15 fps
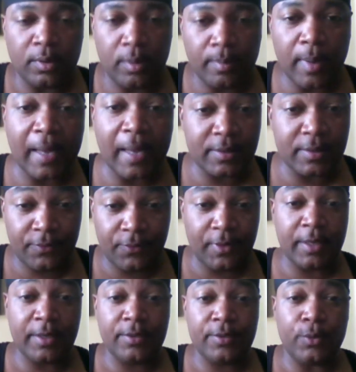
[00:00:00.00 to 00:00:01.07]
boxing
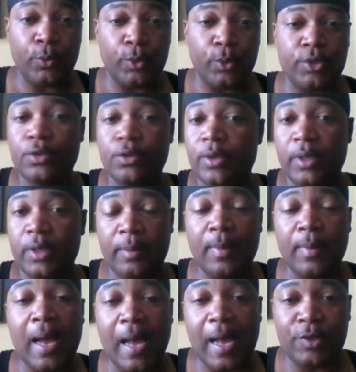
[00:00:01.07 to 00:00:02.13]
fans, which in
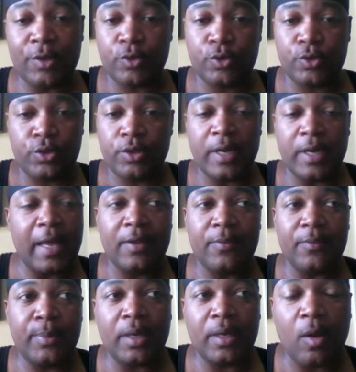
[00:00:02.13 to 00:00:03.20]
my eyes should not
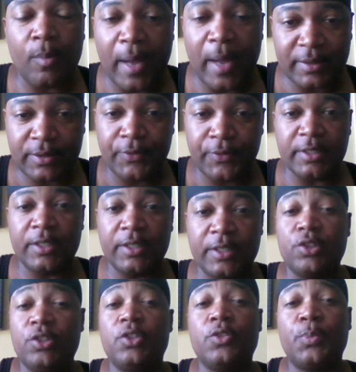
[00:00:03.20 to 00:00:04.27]
even be called boxing fans, they
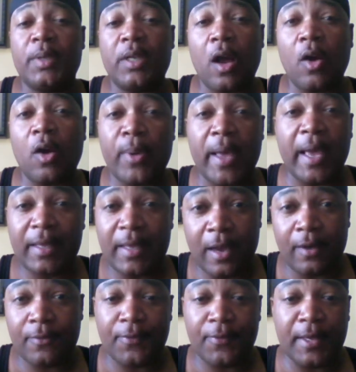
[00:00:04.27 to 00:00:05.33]
should just be called
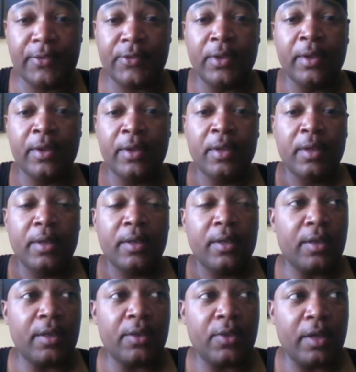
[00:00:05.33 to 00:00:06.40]
Pacquiao fans.
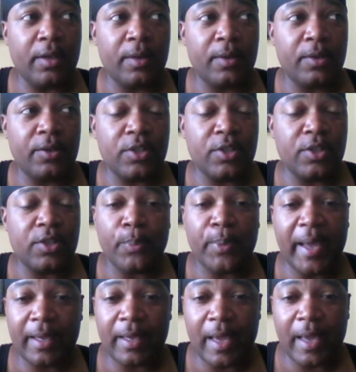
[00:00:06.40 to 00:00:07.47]
The typical
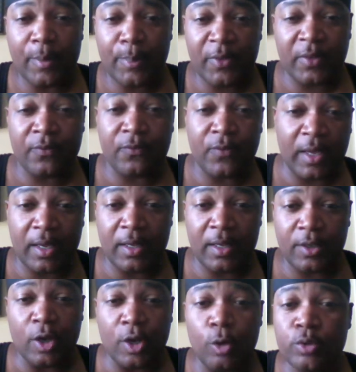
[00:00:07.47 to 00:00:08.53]
Pacquiao
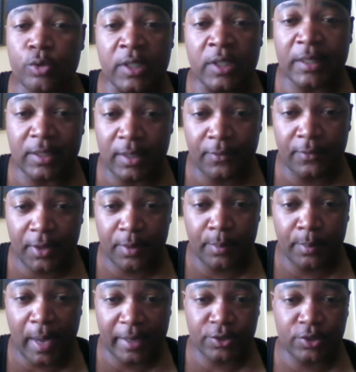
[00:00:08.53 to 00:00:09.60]
fan knows nothing of other
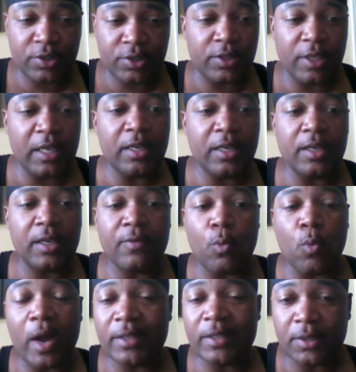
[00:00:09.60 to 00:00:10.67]
boxers. He doesn't
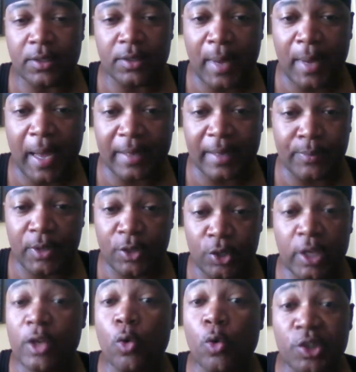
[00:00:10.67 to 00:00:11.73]
even watch other boxing.
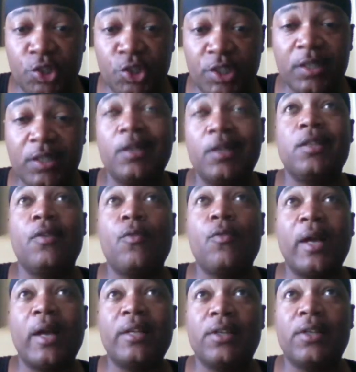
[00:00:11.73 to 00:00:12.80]
He or she doesn't even
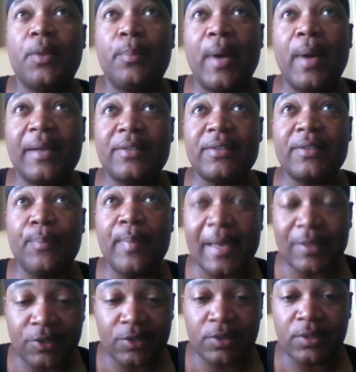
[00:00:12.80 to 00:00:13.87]
watch other boxing
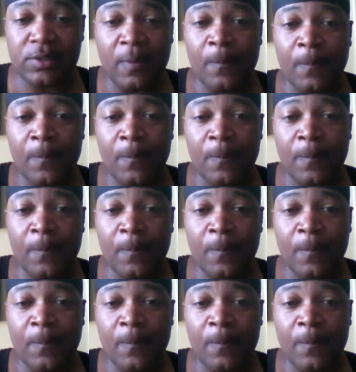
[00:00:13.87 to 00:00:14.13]
matches.